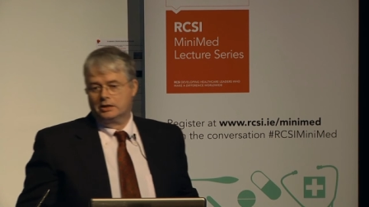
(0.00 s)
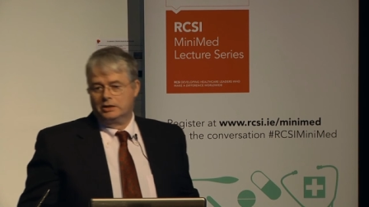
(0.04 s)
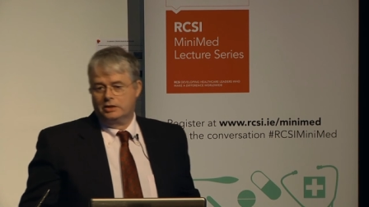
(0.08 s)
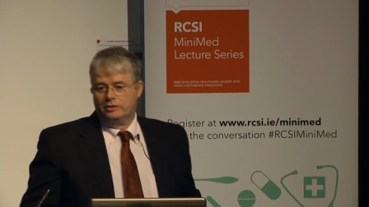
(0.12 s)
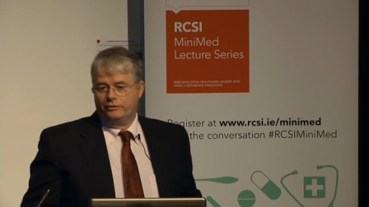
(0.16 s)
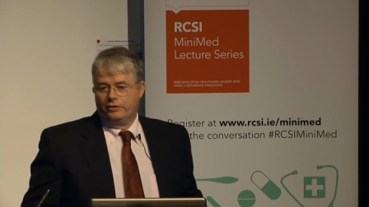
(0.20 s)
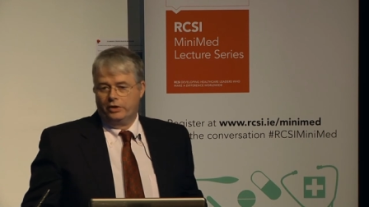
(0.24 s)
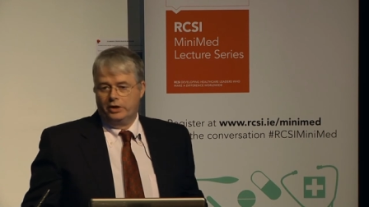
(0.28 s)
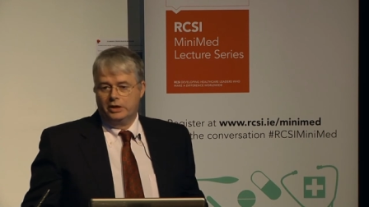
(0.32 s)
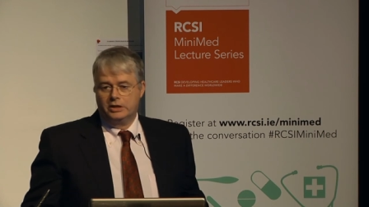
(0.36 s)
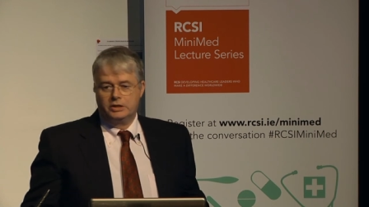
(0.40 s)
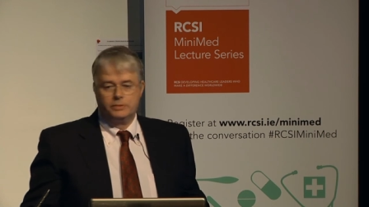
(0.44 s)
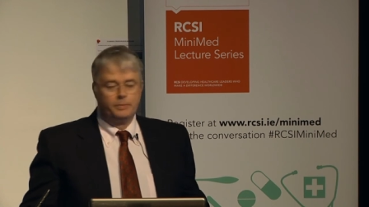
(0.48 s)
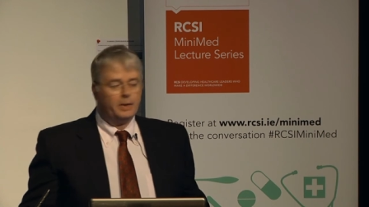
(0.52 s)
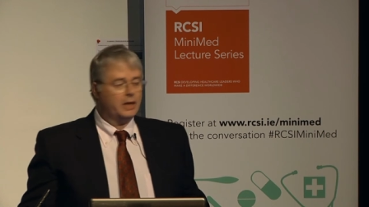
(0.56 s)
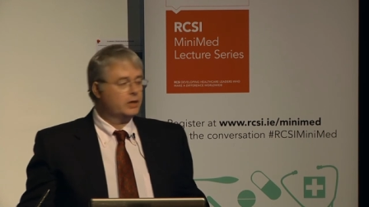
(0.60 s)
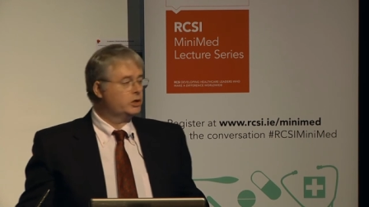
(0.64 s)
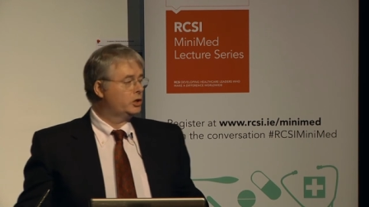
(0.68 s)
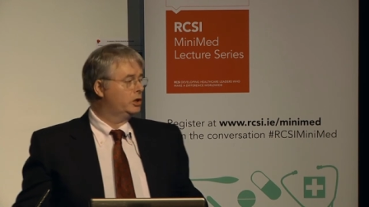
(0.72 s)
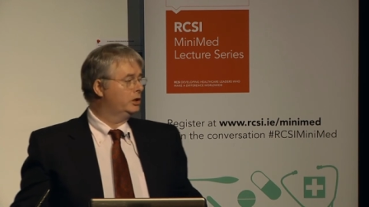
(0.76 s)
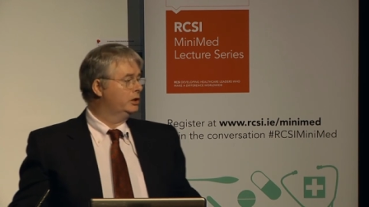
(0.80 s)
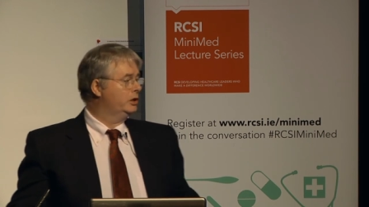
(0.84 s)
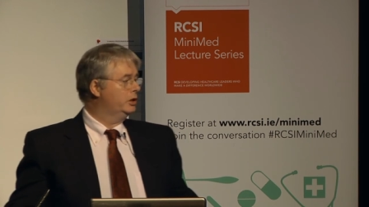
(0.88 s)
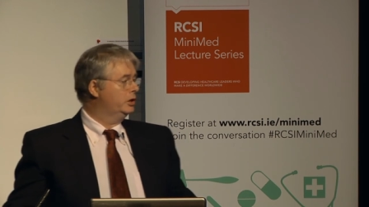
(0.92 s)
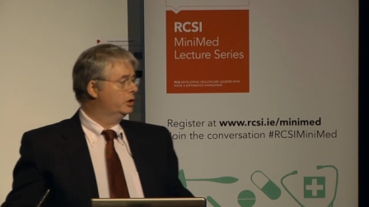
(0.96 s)
it's a very
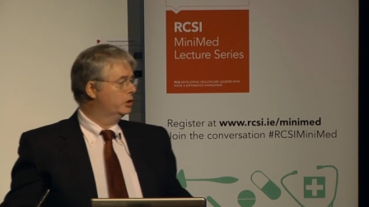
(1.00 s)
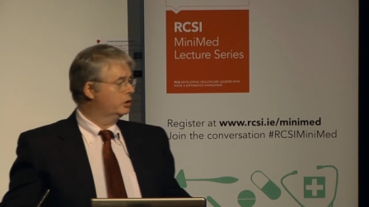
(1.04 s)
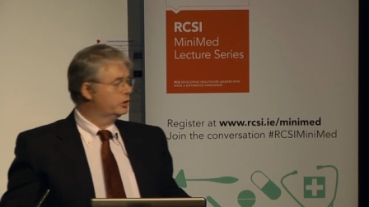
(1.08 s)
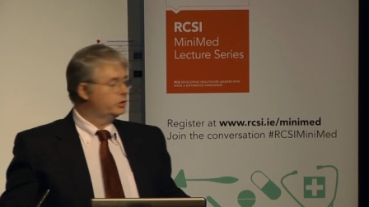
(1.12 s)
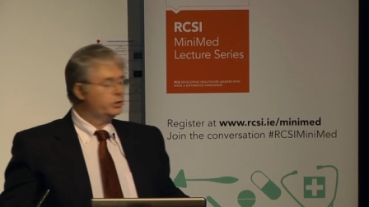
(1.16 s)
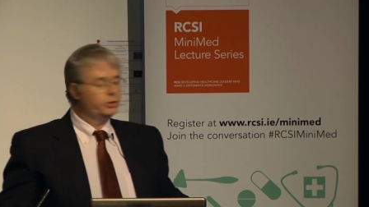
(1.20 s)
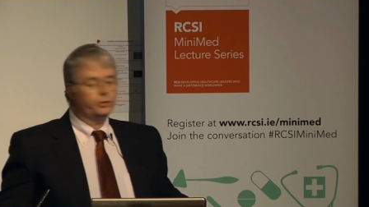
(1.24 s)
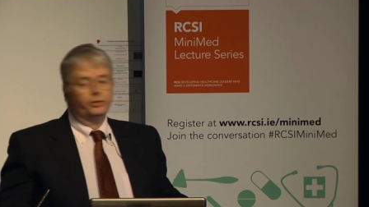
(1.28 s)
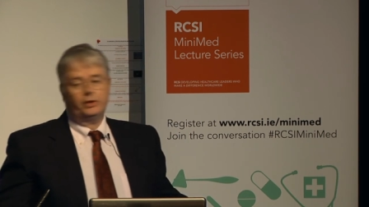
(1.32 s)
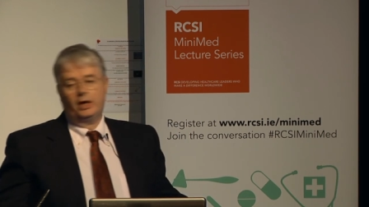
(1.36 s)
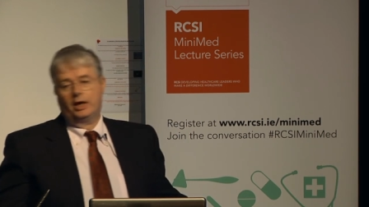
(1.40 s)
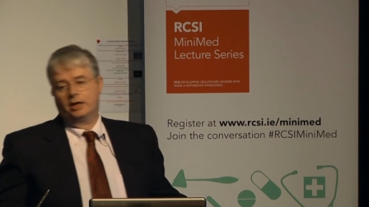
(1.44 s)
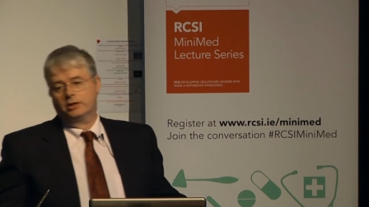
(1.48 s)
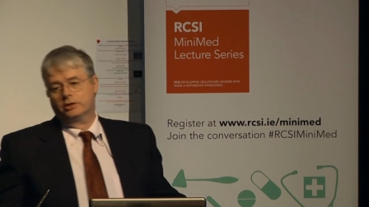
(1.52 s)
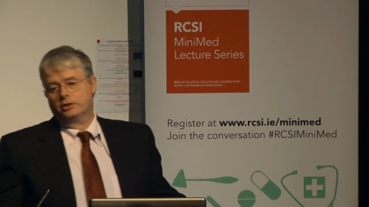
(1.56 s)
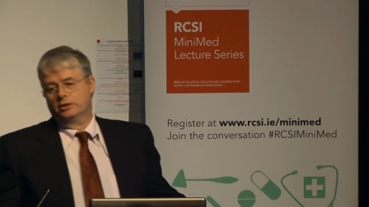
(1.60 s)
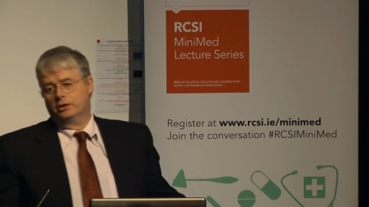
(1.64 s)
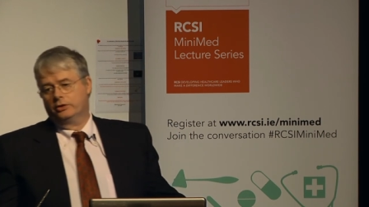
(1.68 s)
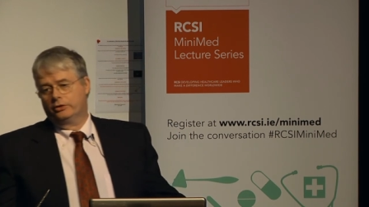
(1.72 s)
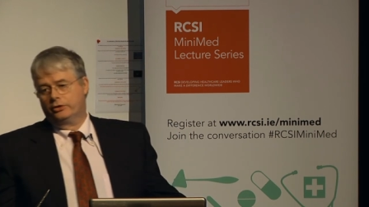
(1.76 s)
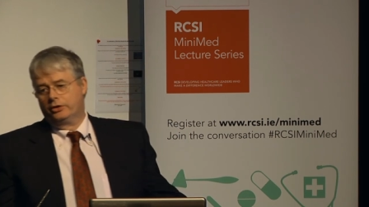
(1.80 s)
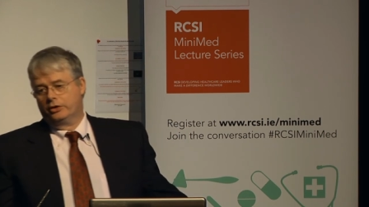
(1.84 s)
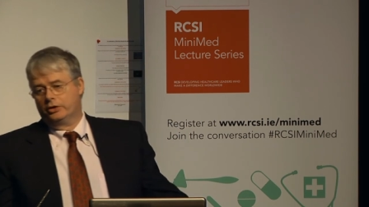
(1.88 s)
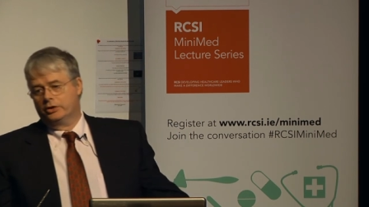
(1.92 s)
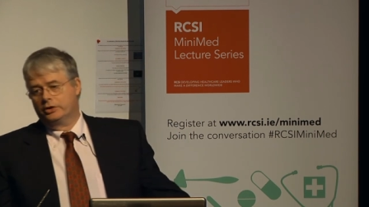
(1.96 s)
special year,
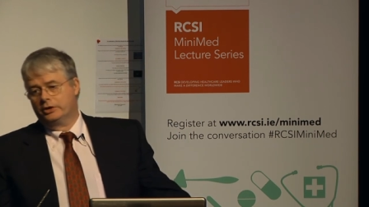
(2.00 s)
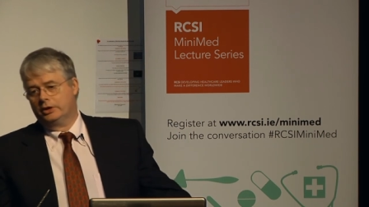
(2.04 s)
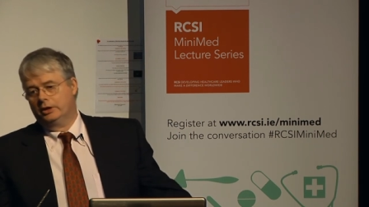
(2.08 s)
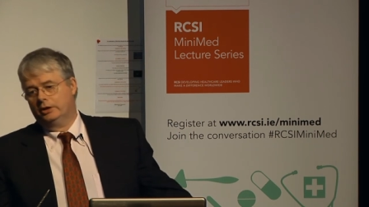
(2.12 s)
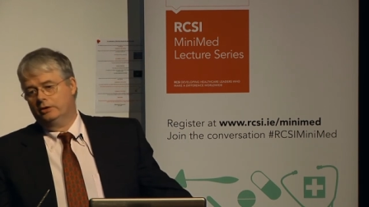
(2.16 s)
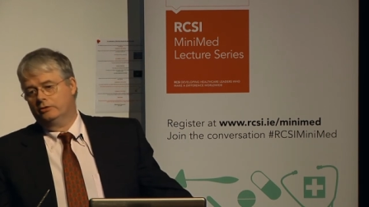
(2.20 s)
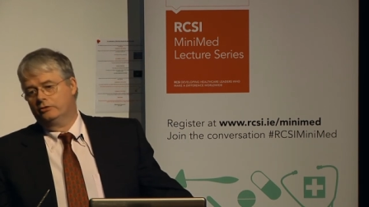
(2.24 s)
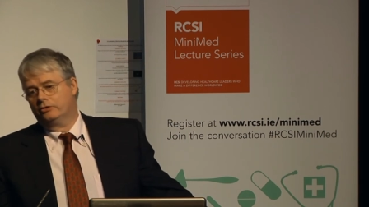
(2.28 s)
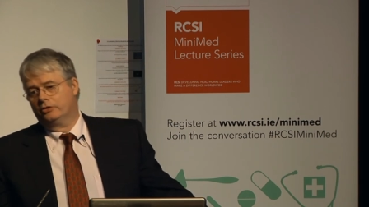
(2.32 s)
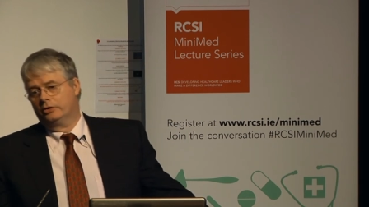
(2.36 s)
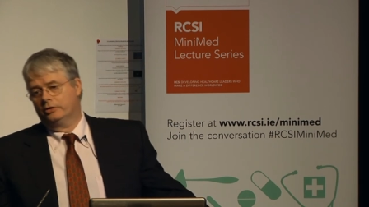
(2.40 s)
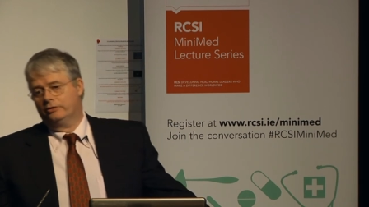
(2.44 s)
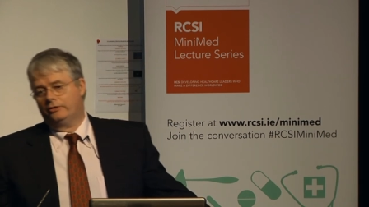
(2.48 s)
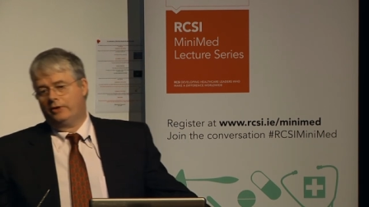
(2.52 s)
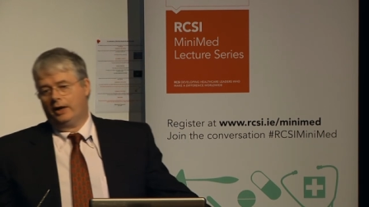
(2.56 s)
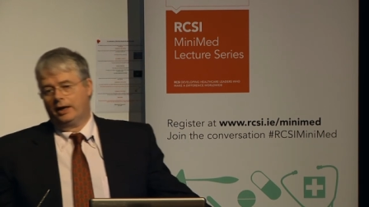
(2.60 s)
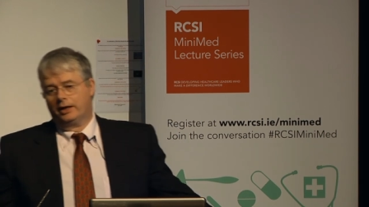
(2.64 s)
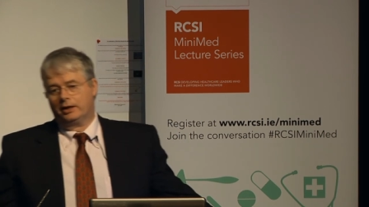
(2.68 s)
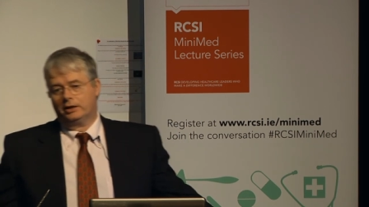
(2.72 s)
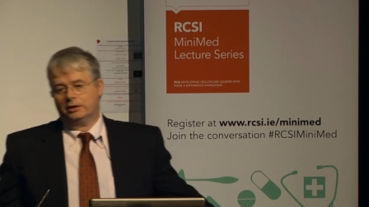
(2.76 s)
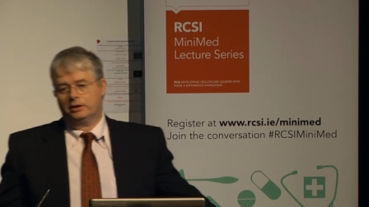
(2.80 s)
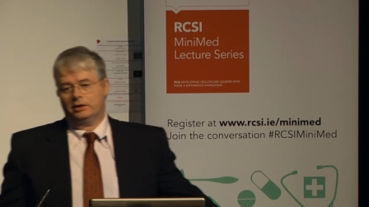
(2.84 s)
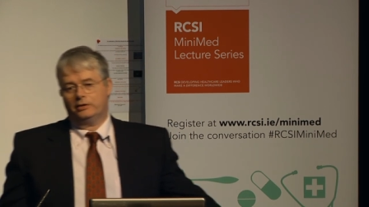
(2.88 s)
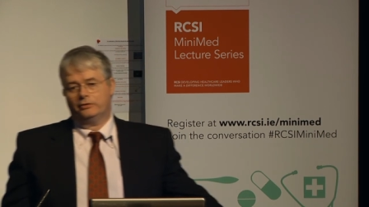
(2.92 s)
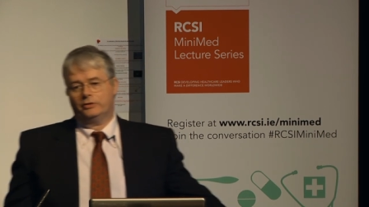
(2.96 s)
2013, for the
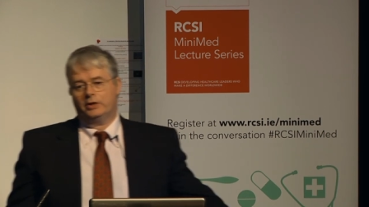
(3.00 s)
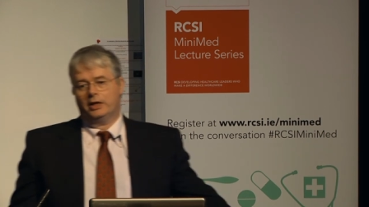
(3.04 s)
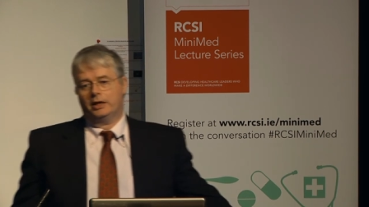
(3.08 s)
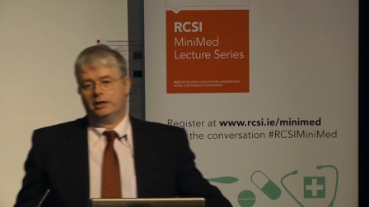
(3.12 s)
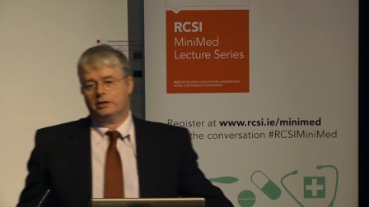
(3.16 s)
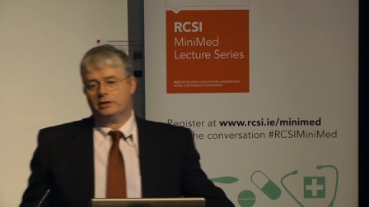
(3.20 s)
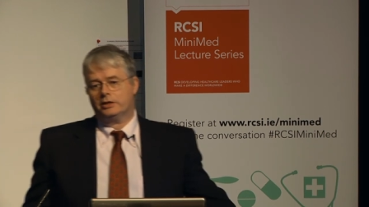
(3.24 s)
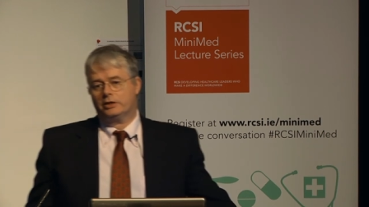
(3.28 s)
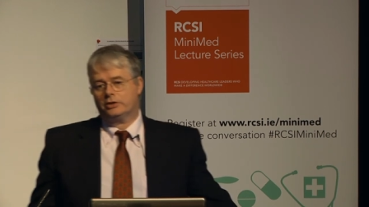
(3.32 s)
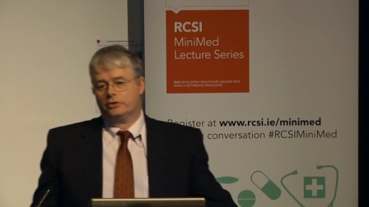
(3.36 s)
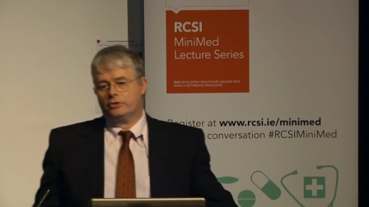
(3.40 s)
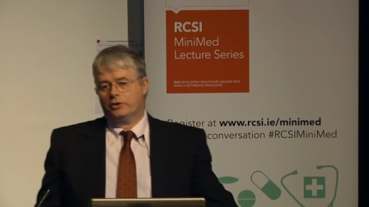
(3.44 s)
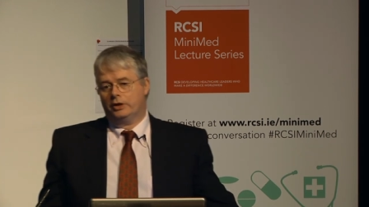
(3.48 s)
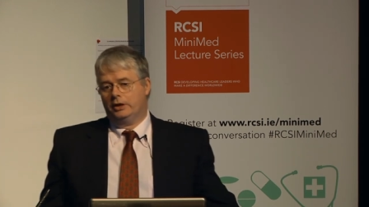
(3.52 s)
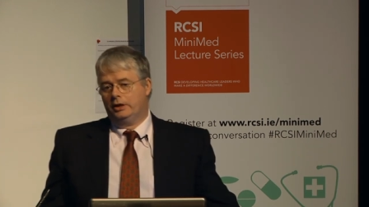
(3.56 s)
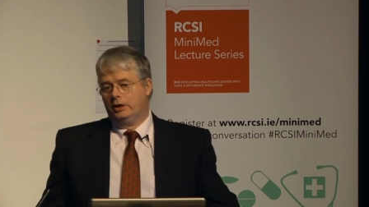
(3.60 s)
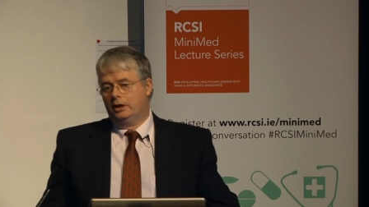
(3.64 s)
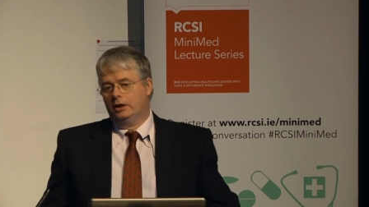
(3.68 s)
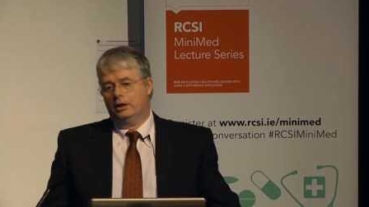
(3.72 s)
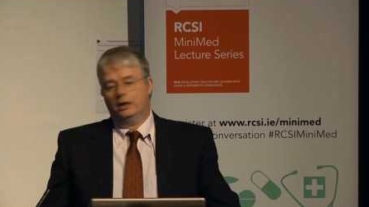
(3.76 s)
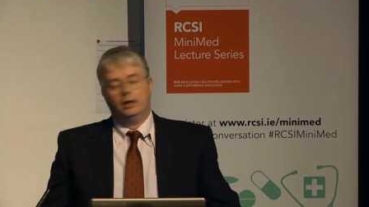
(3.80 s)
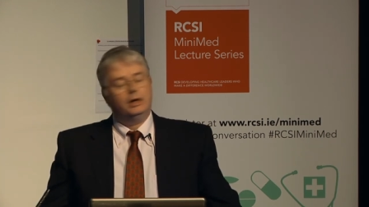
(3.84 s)
Faculty of Dentistry.